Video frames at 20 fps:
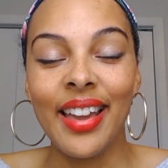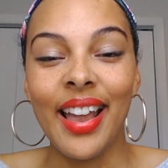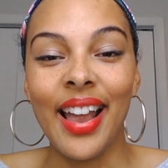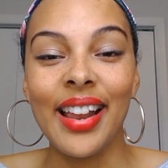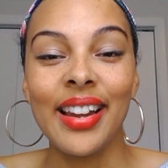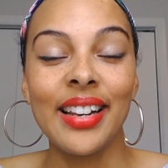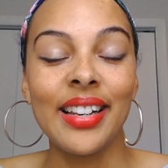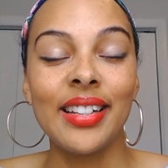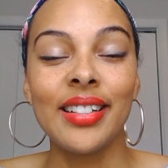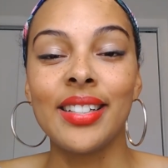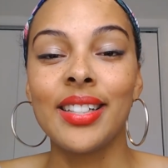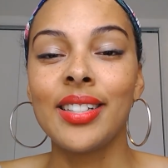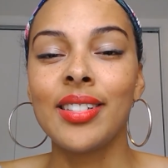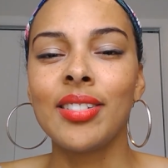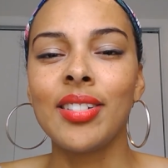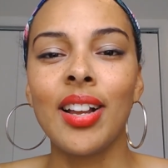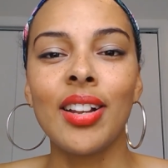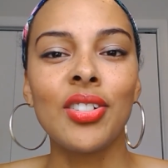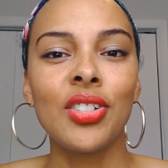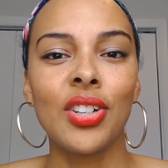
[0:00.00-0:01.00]
And it is
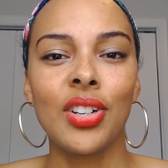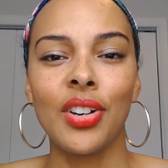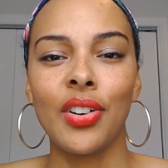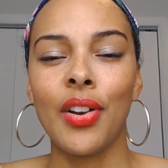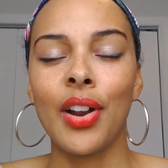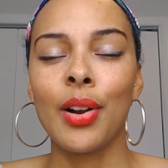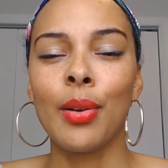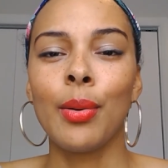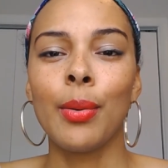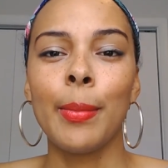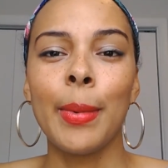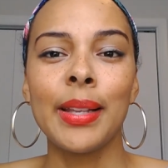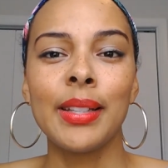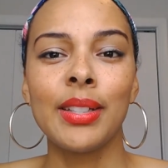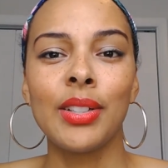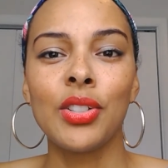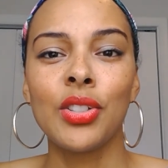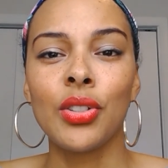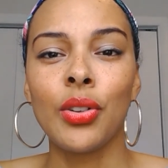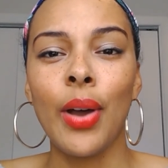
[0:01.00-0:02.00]
such an incredible
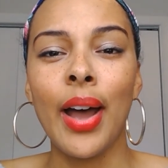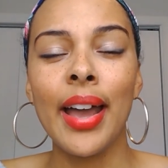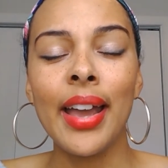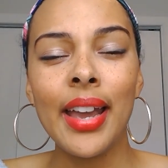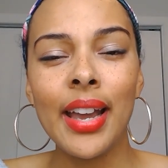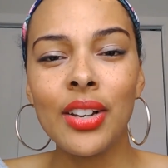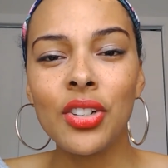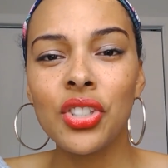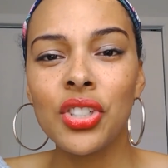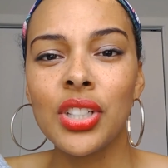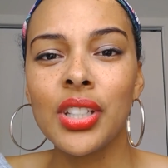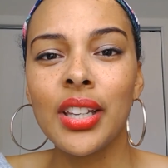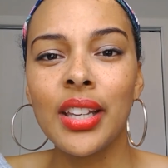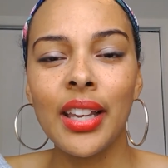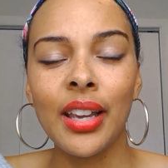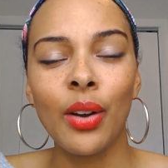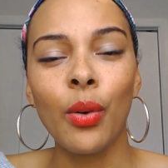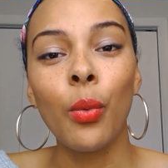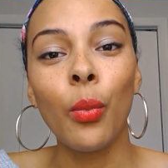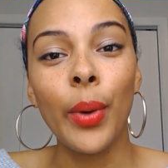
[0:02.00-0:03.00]
message. So I actually
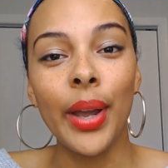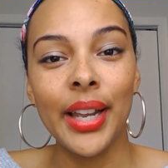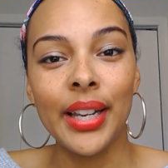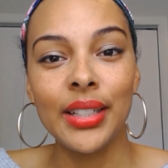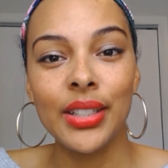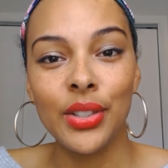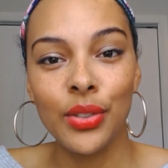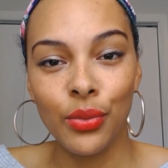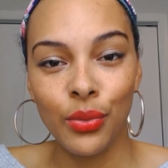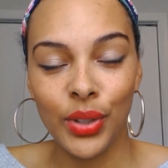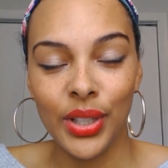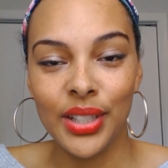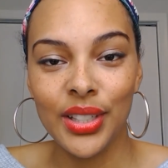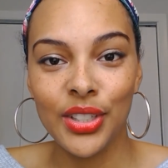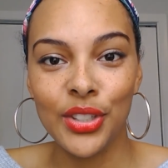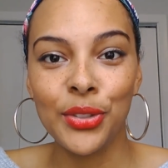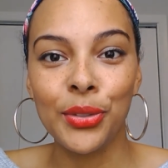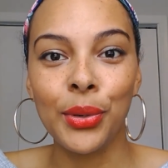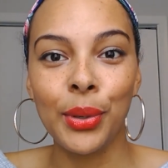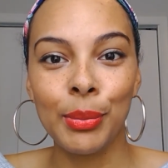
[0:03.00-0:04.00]
can't wait to read
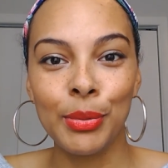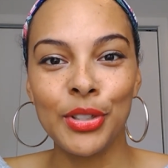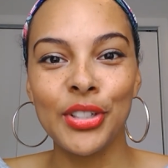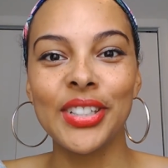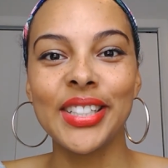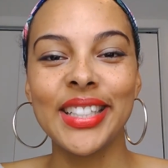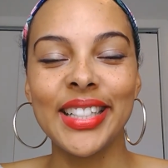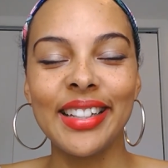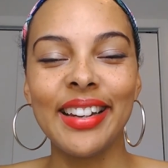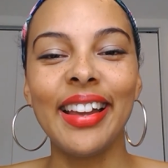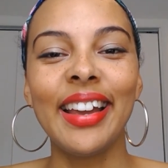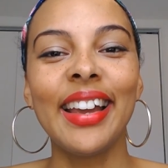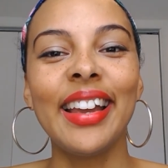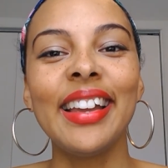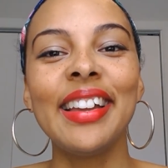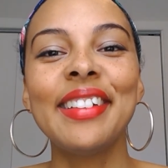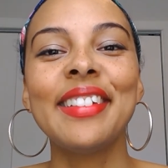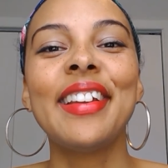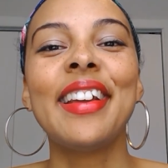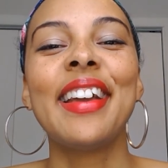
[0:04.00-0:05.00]
the scripture
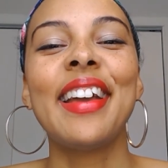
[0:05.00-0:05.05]
today.